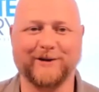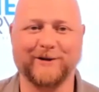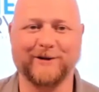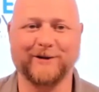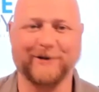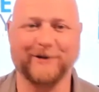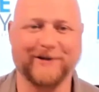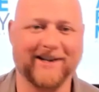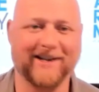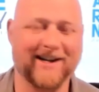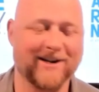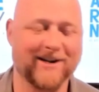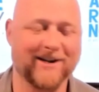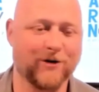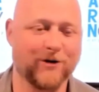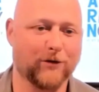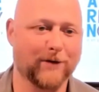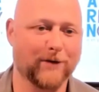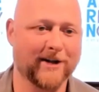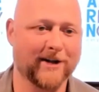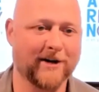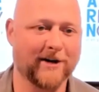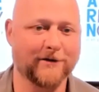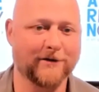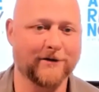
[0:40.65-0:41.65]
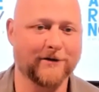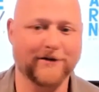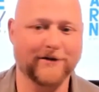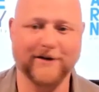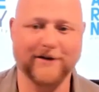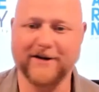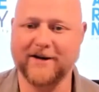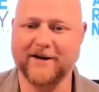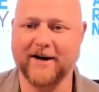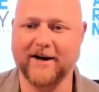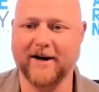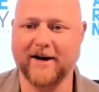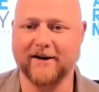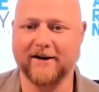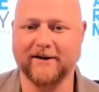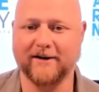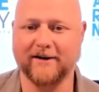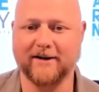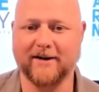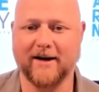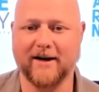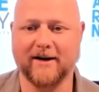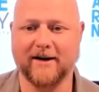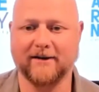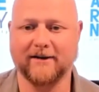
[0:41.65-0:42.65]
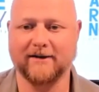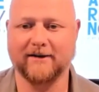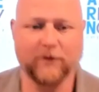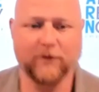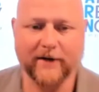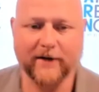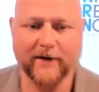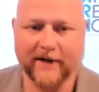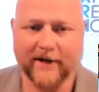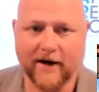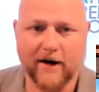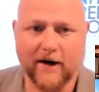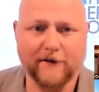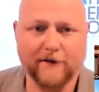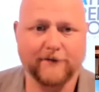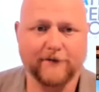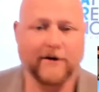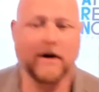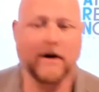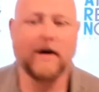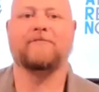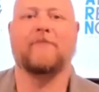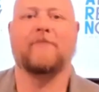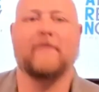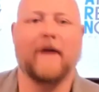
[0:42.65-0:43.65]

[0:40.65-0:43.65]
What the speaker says: who's normally hosting you guys. He has the week off.